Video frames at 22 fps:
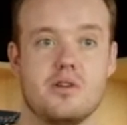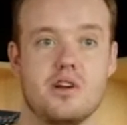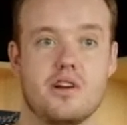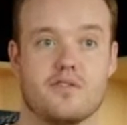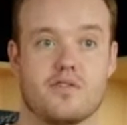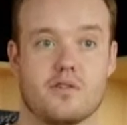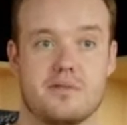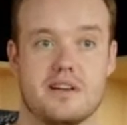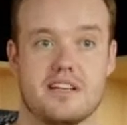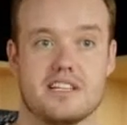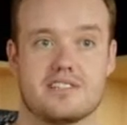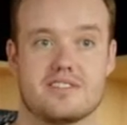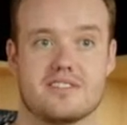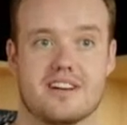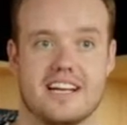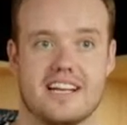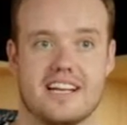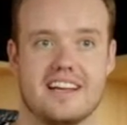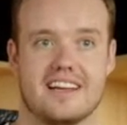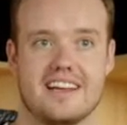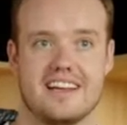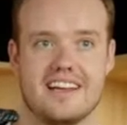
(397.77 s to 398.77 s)
Beautiful piece,
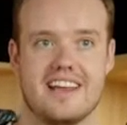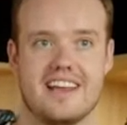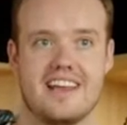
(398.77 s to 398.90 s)
right?